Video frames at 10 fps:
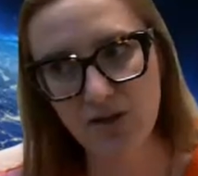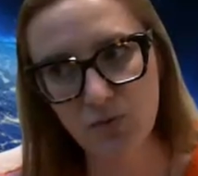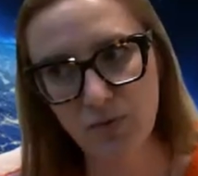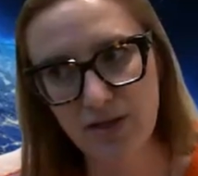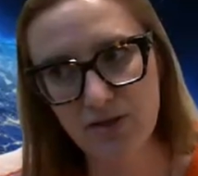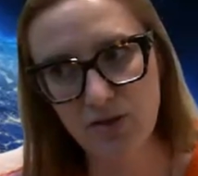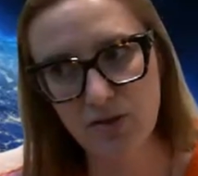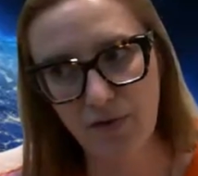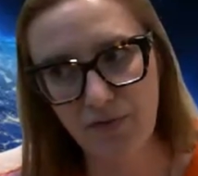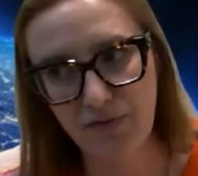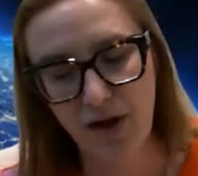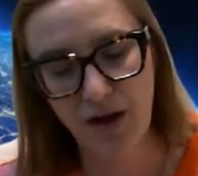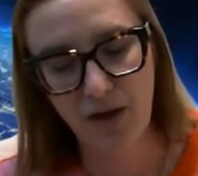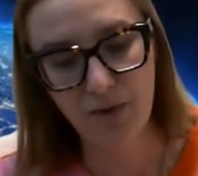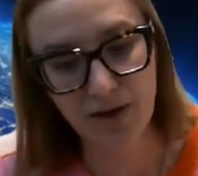is really sort of
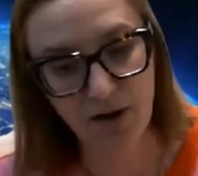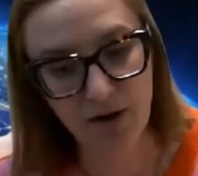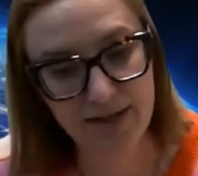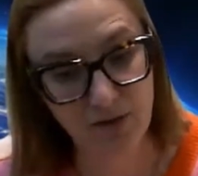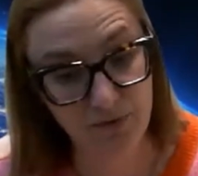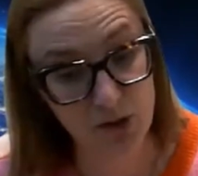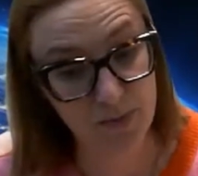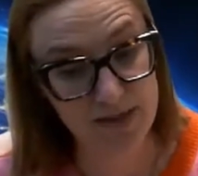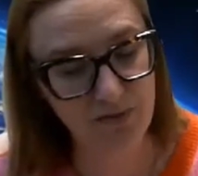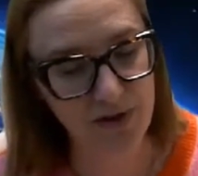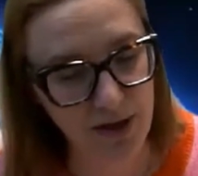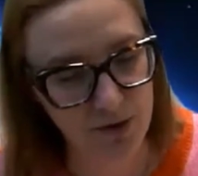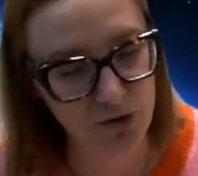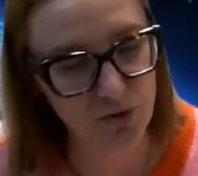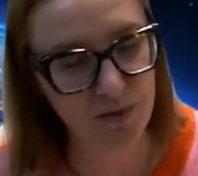regardless of a specific
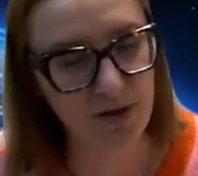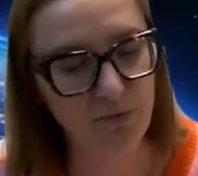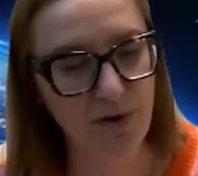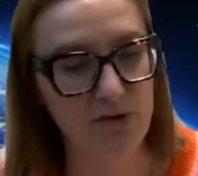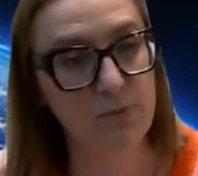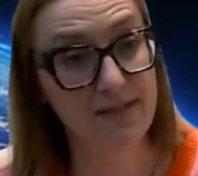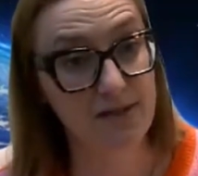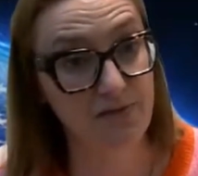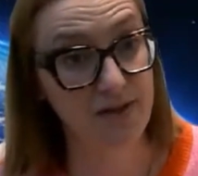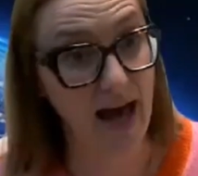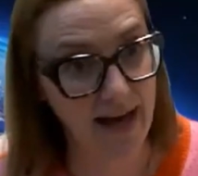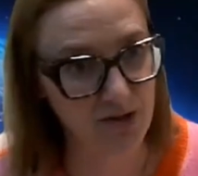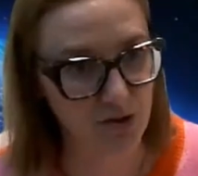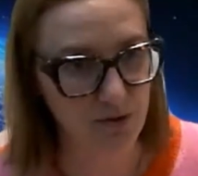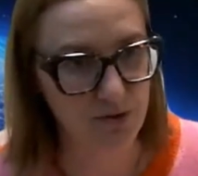country, whether specific
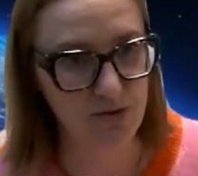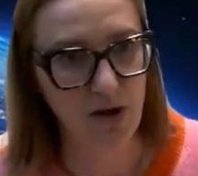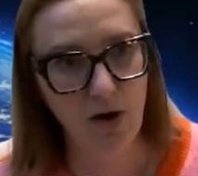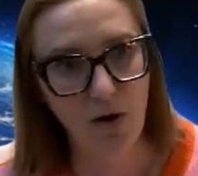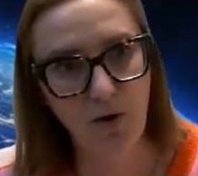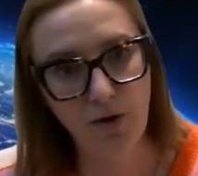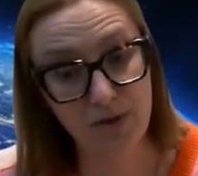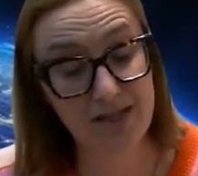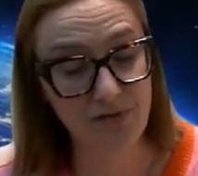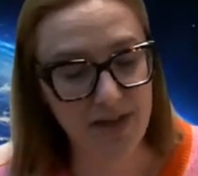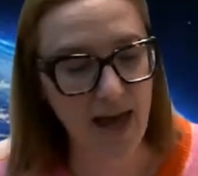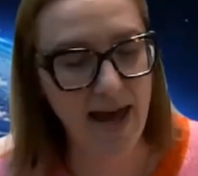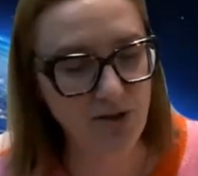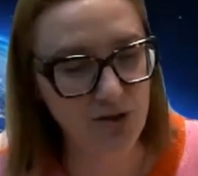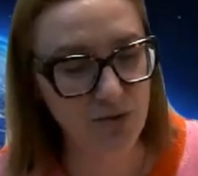actors or specific
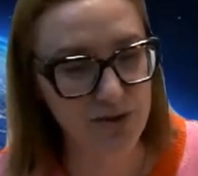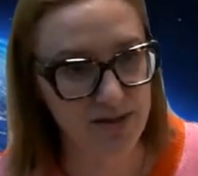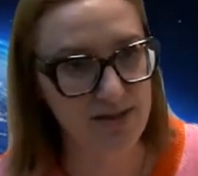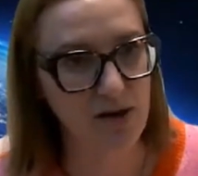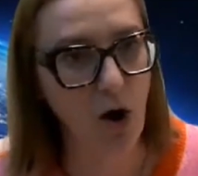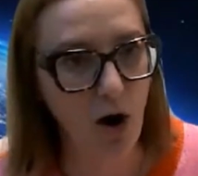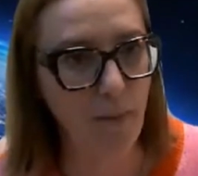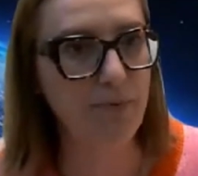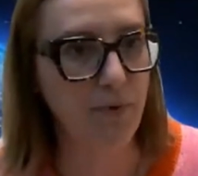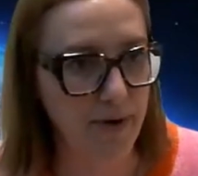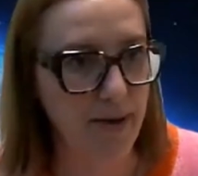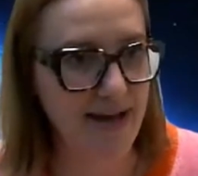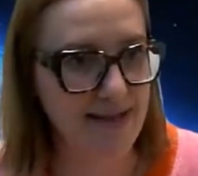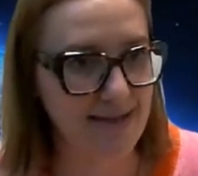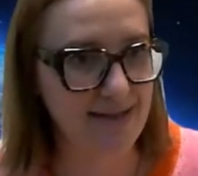end users are
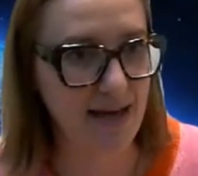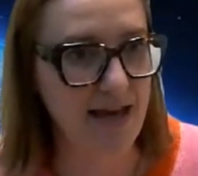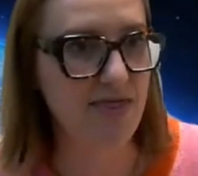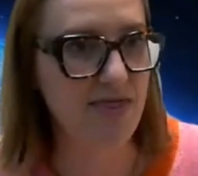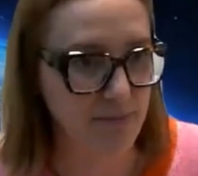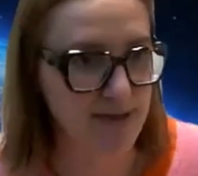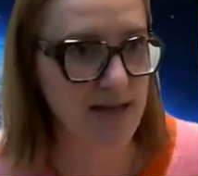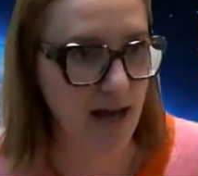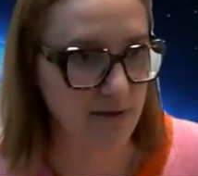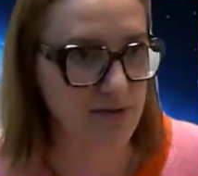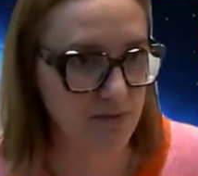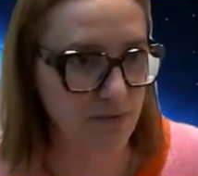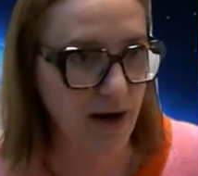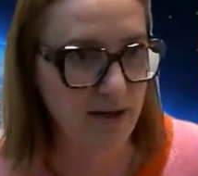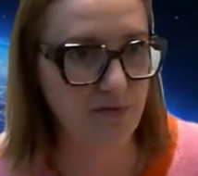problematic in themselves,
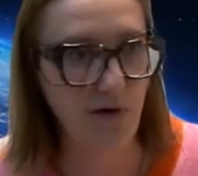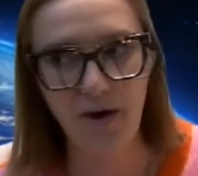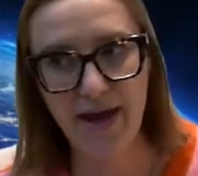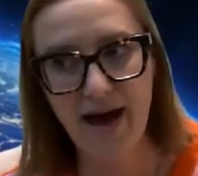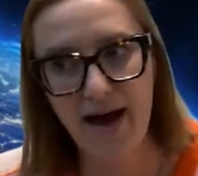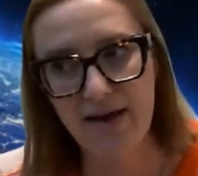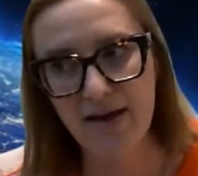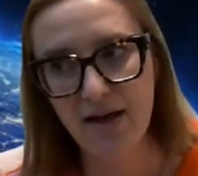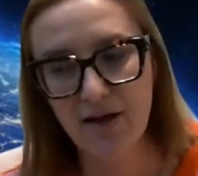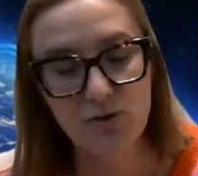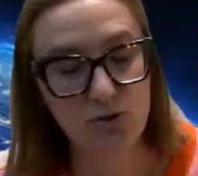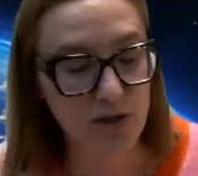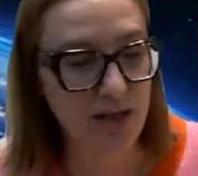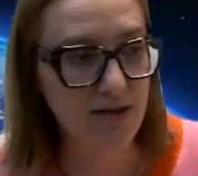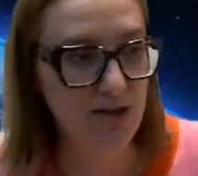right, for AI. So
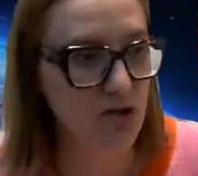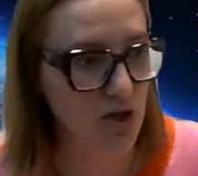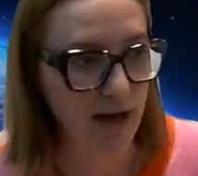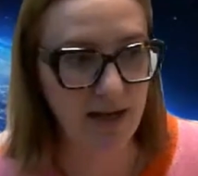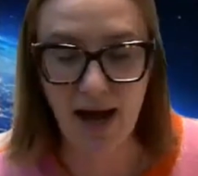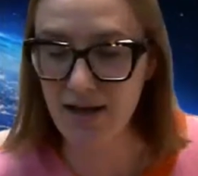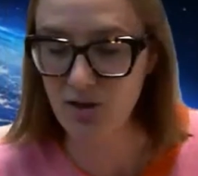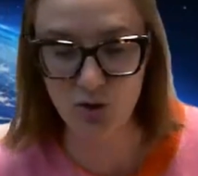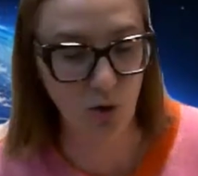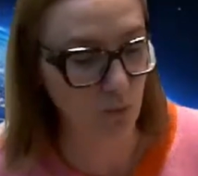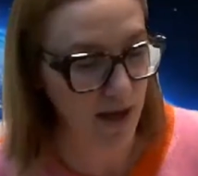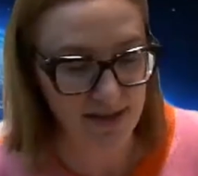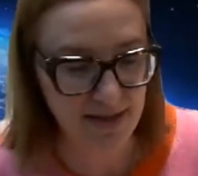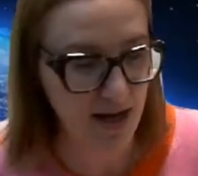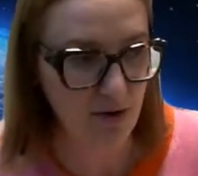clearly China is
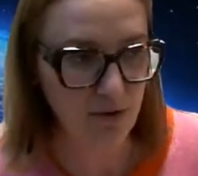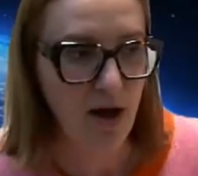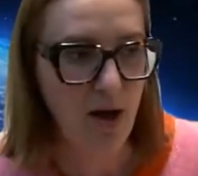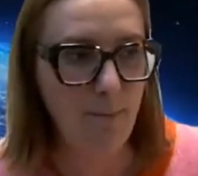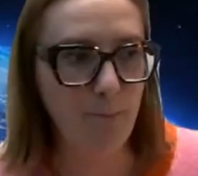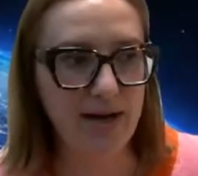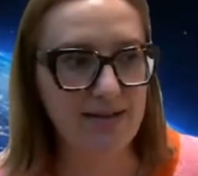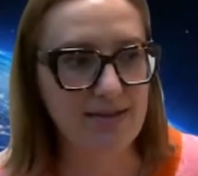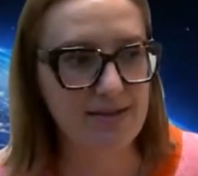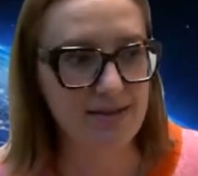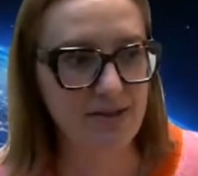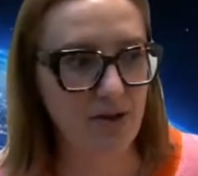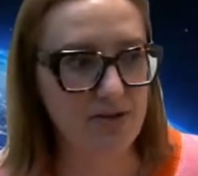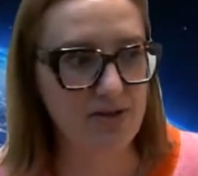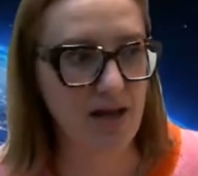always there, but it is
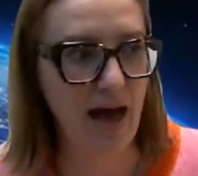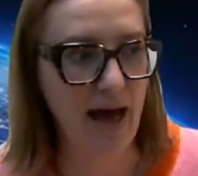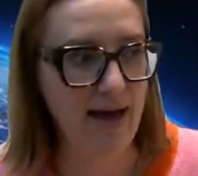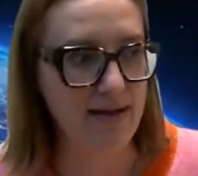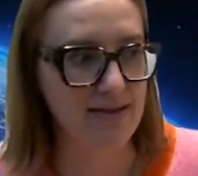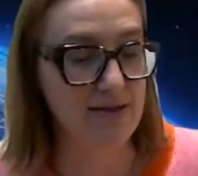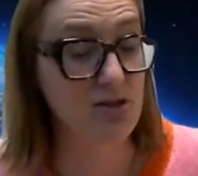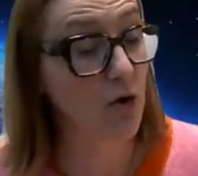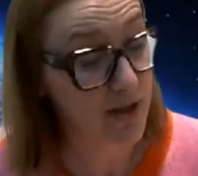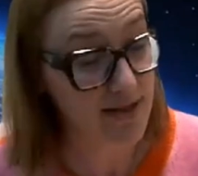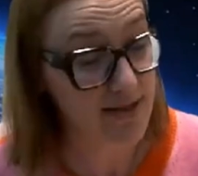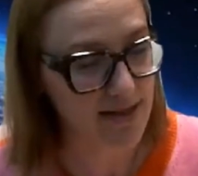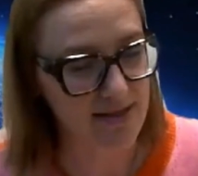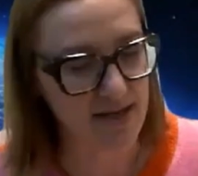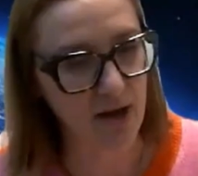not as
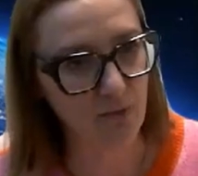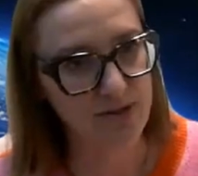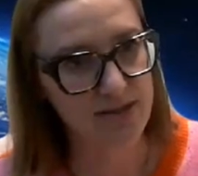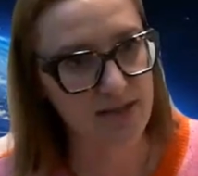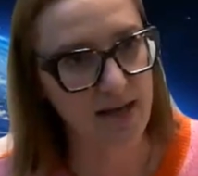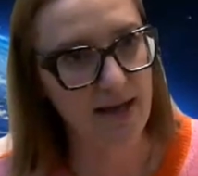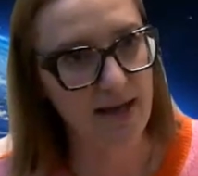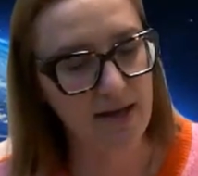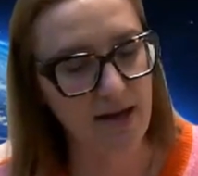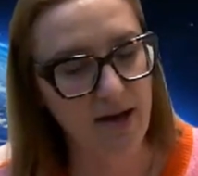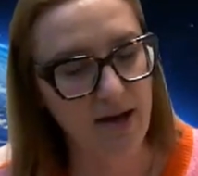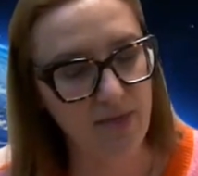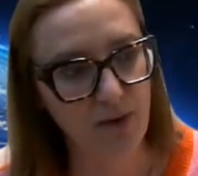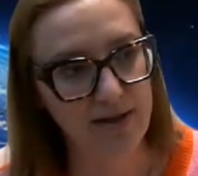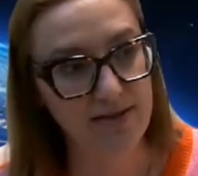targeted, I would say, as
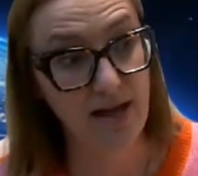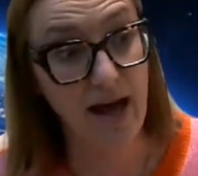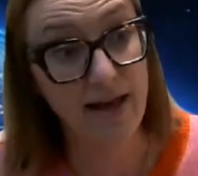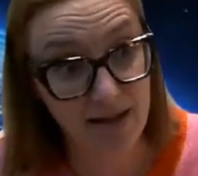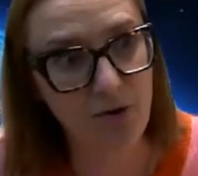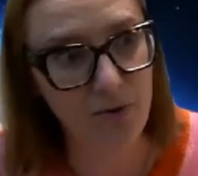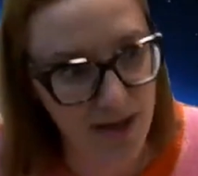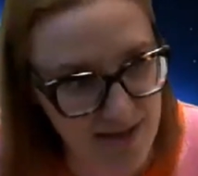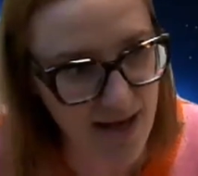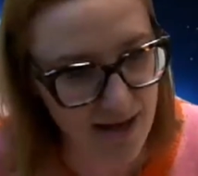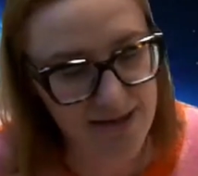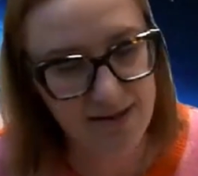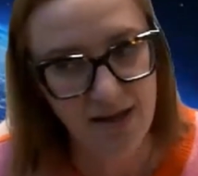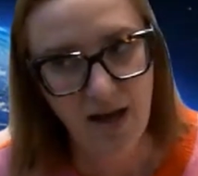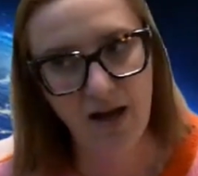what I hear it
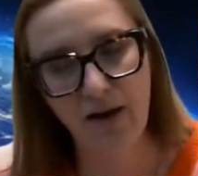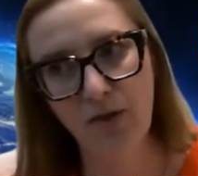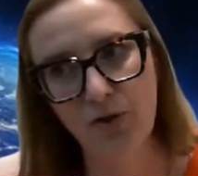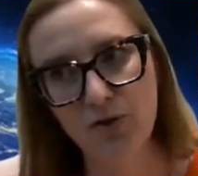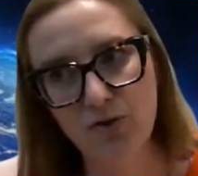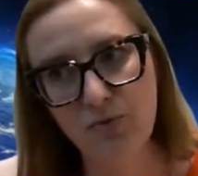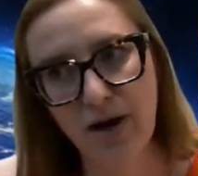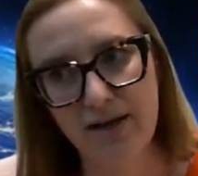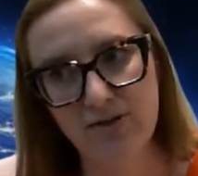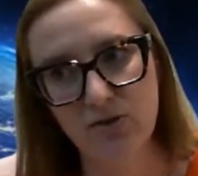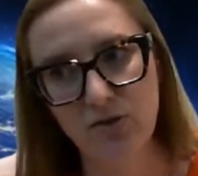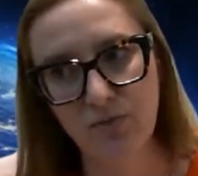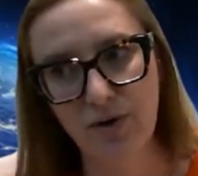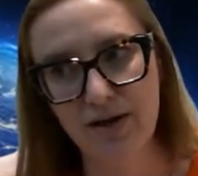is on the US